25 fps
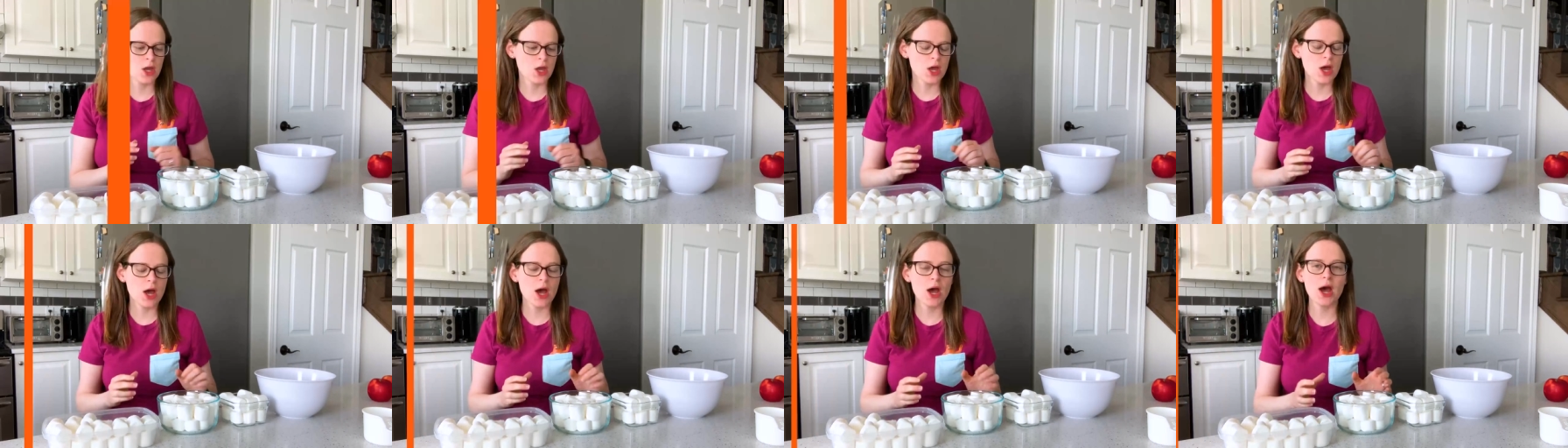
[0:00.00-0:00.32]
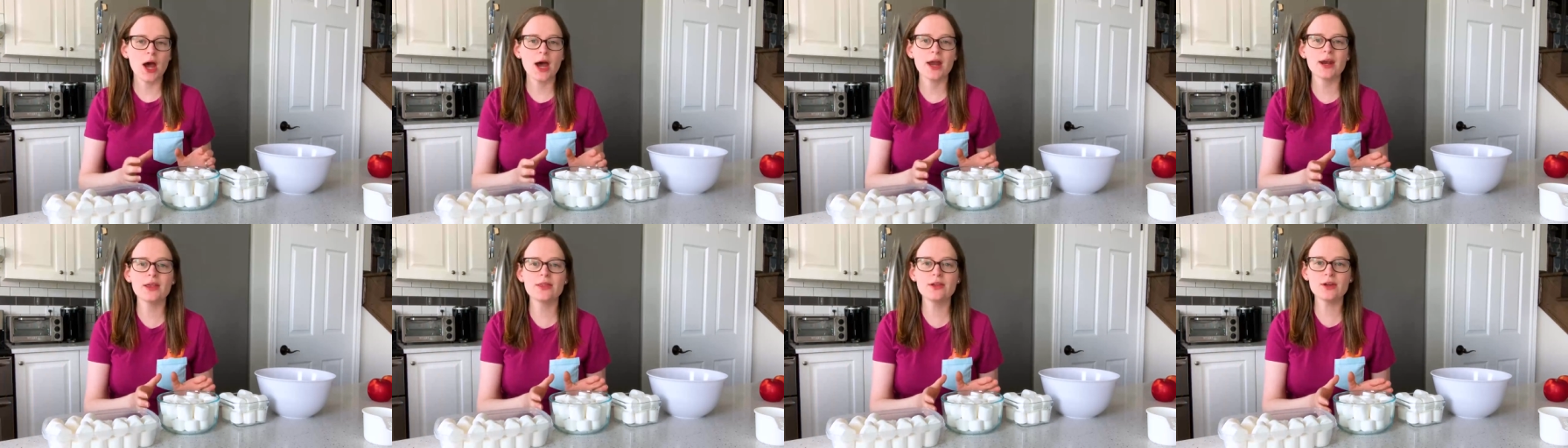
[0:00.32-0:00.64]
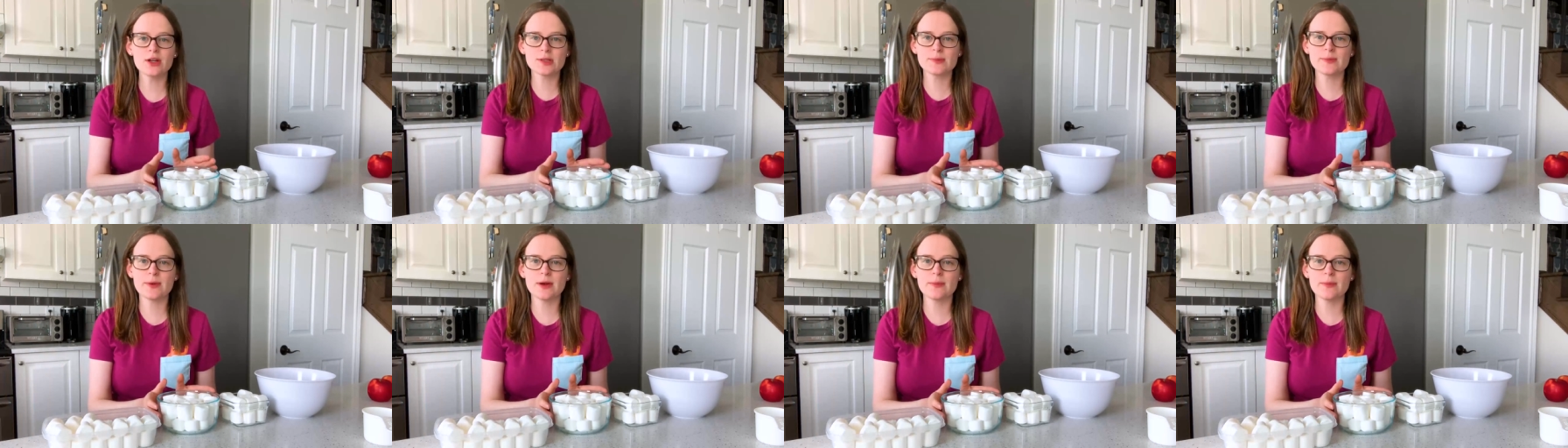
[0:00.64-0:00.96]
Another
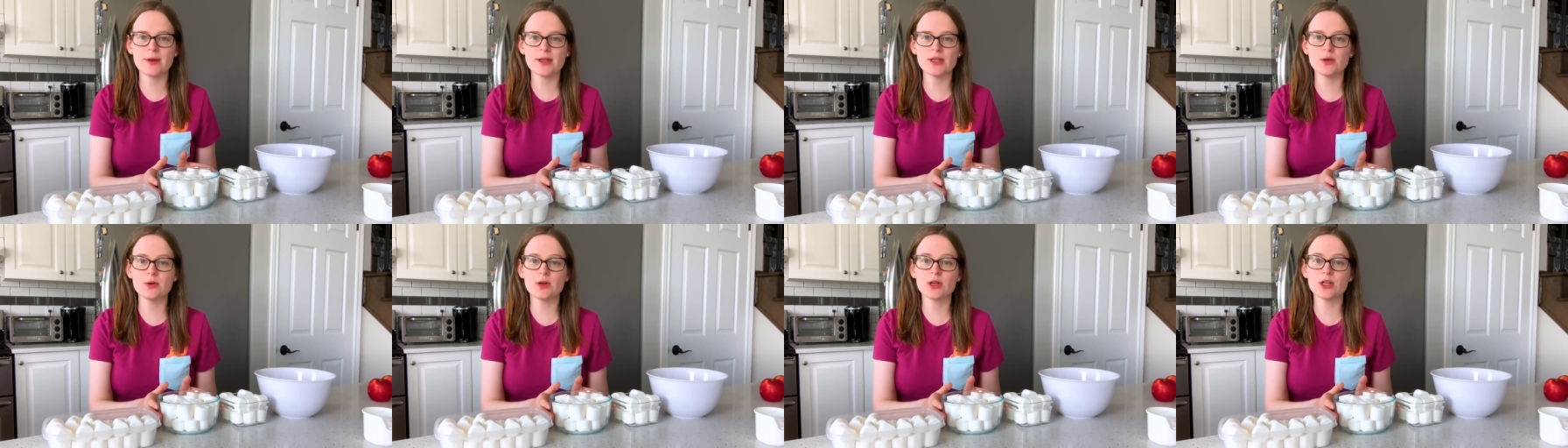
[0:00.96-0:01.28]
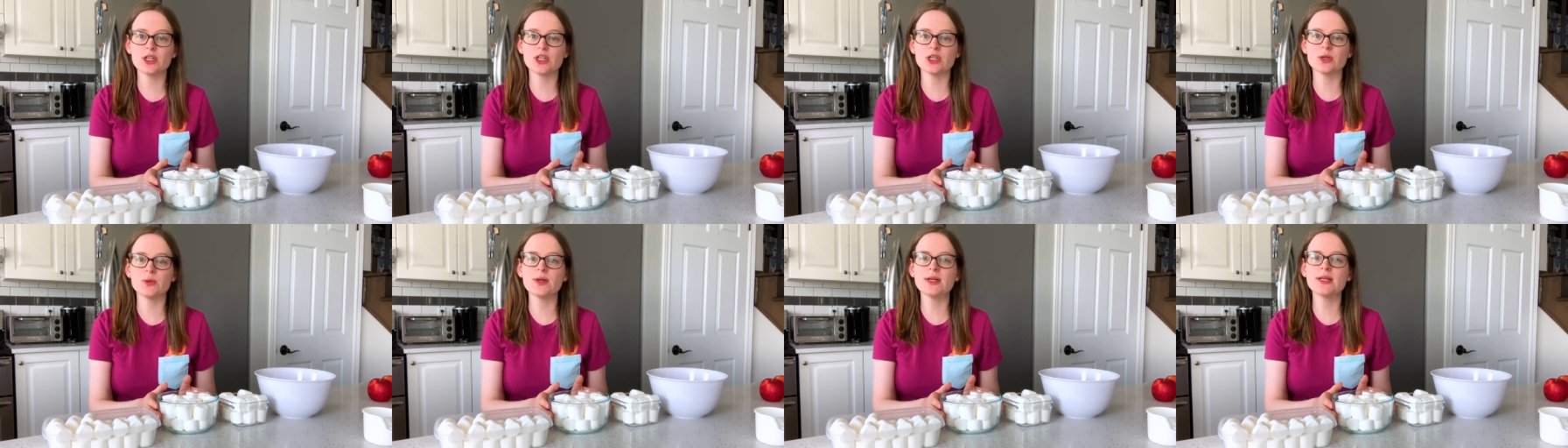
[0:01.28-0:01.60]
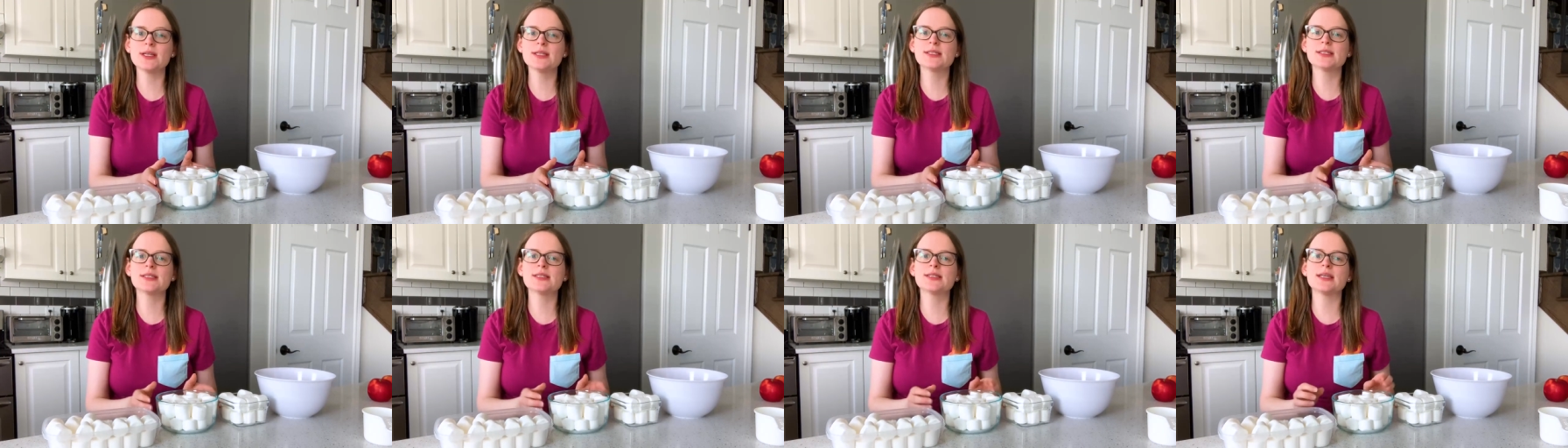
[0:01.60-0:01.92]
experiment you could do is
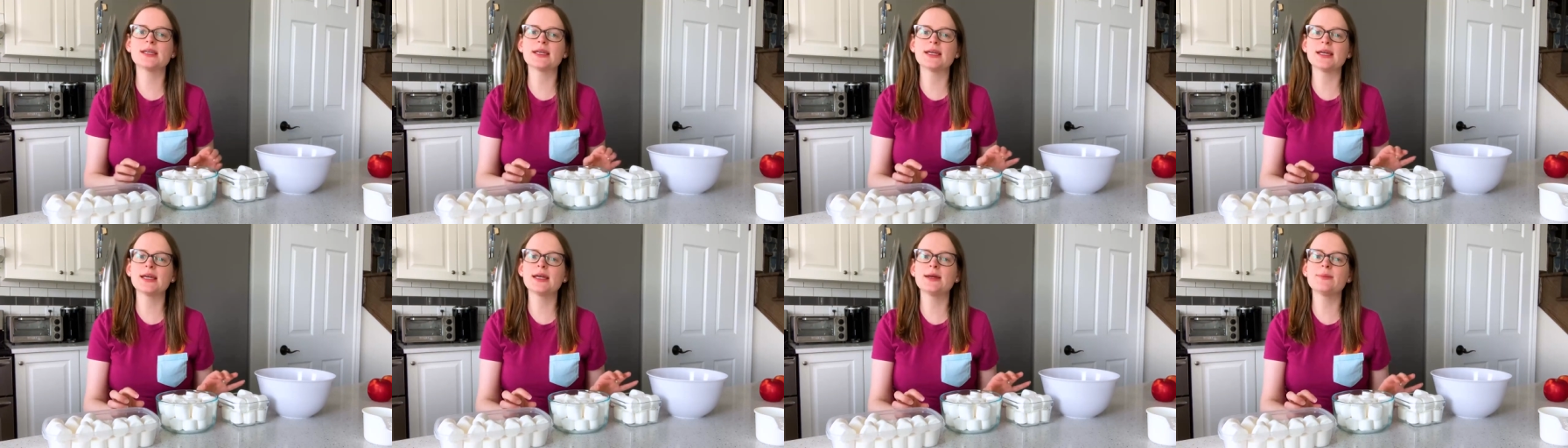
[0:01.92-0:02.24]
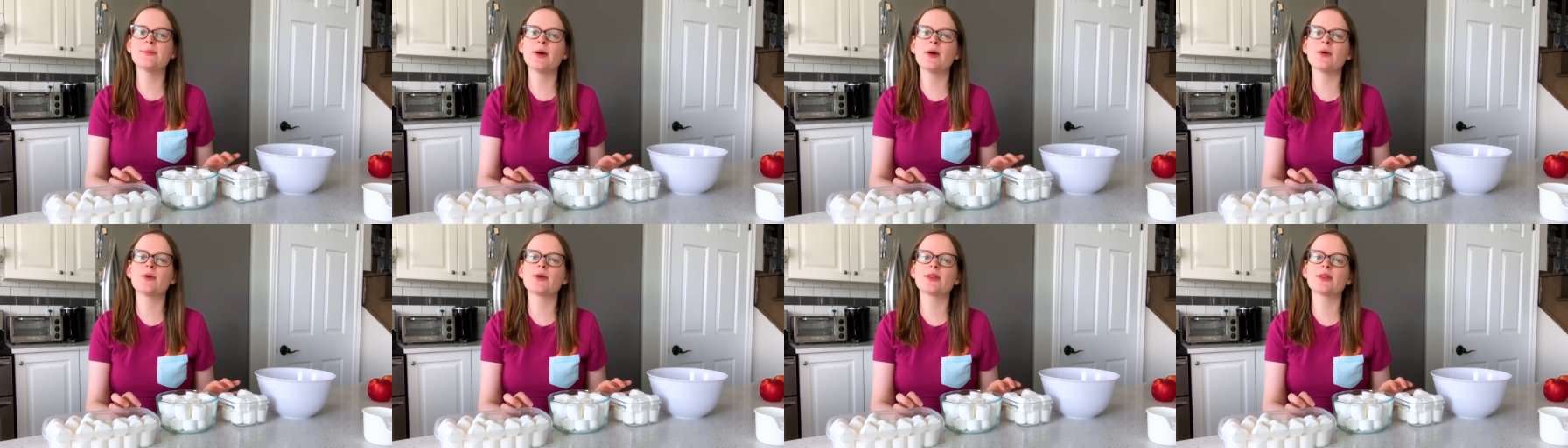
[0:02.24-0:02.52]
thinking about